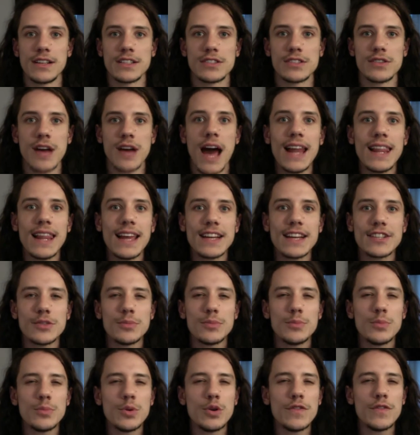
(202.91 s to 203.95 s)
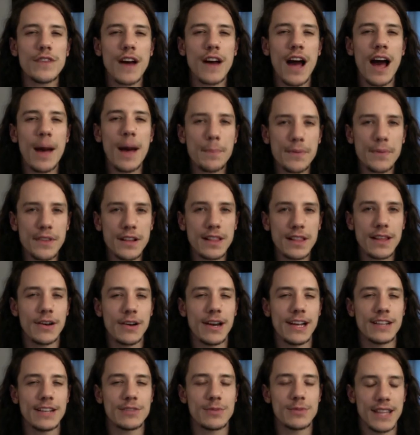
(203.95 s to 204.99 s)
So I like to move up the
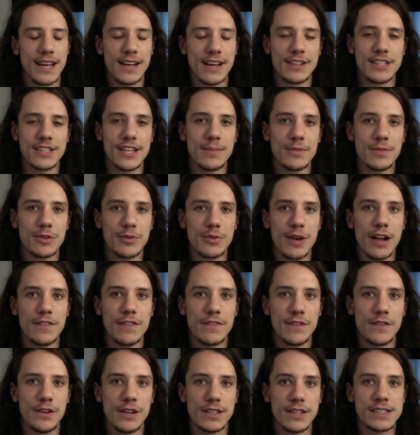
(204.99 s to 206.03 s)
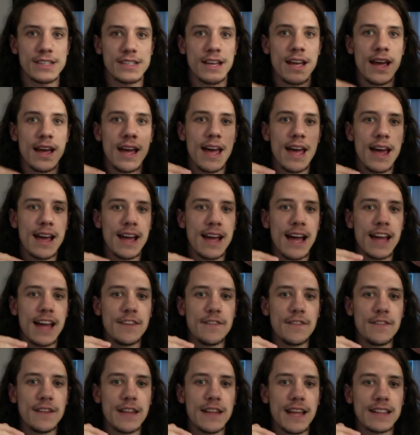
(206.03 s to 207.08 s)
larynx when I attempt growl first. Kind of
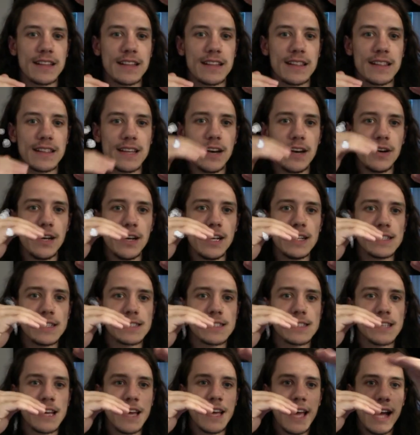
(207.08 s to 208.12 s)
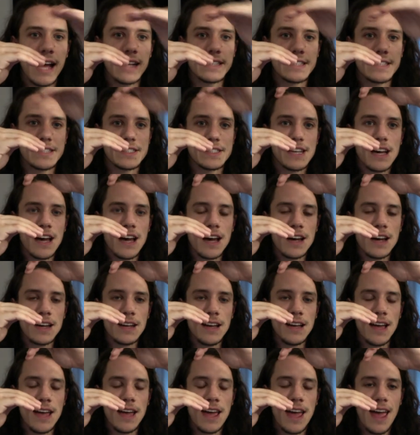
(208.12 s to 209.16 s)
feel like the larynx and the tongue
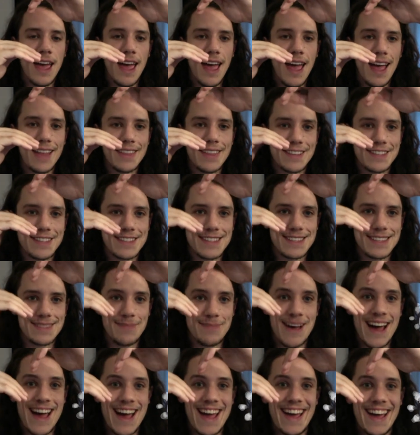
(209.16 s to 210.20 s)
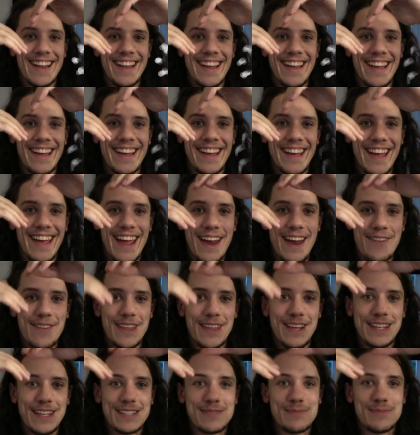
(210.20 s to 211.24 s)
and the smile,
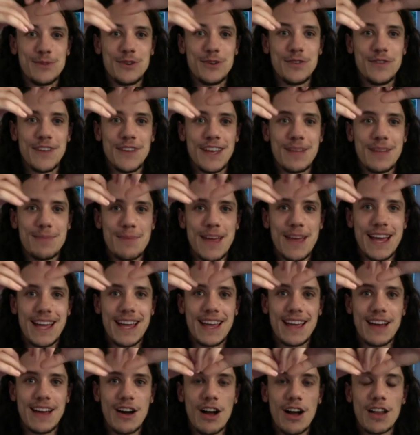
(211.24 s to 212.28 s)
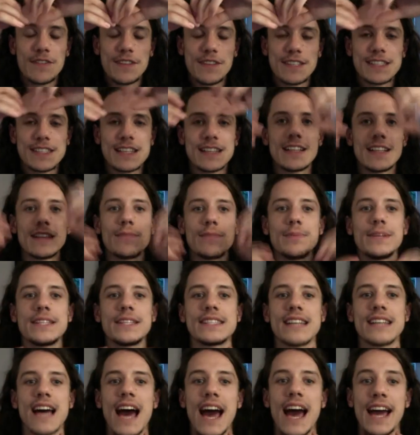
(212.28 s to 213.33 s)
everything is moving and making all of this a little bit
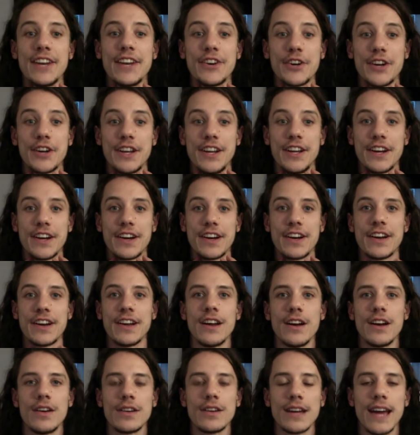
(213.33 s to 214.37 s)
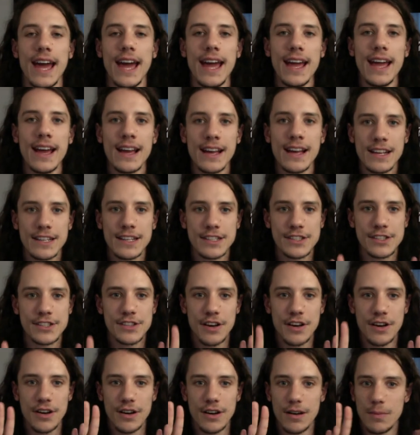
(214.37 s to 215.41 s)
tighter here, okay?
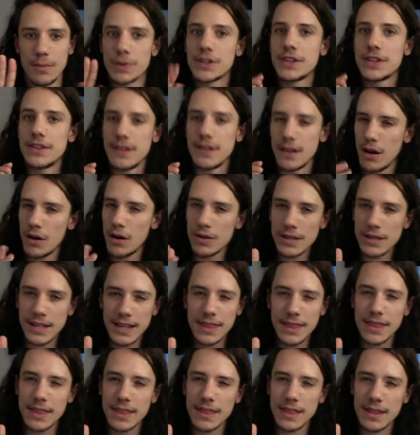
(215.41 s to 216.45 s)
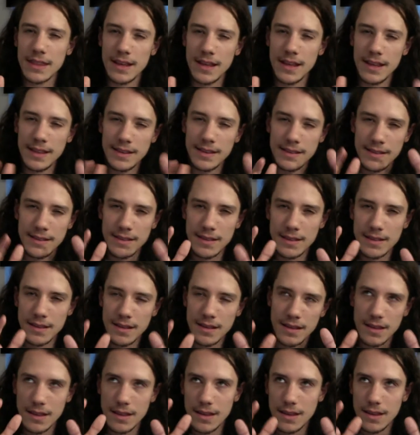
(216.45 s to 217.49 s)
So, but only in
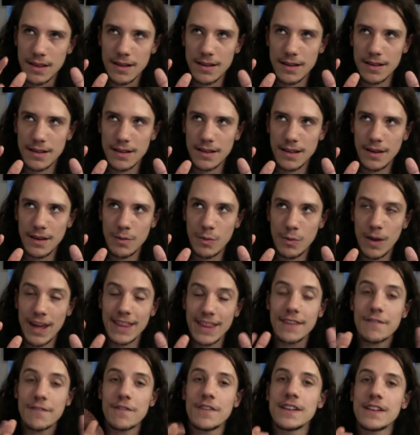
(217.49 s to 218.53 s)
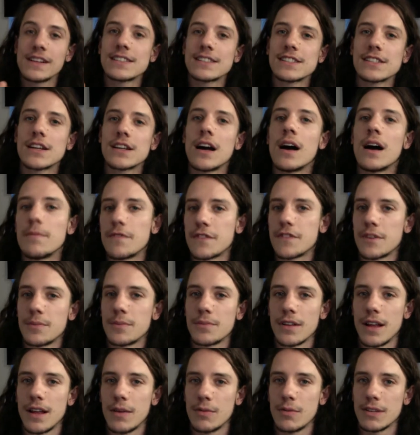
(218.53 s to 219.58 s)
a way that feels
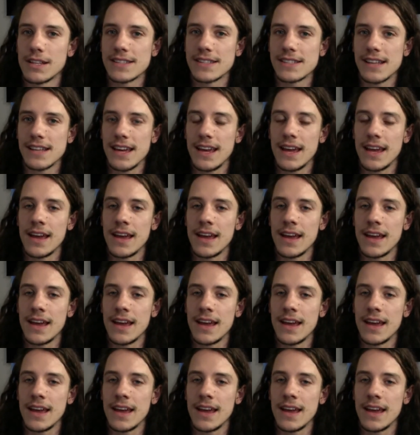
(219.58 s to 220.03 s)
comfortable, I want to say.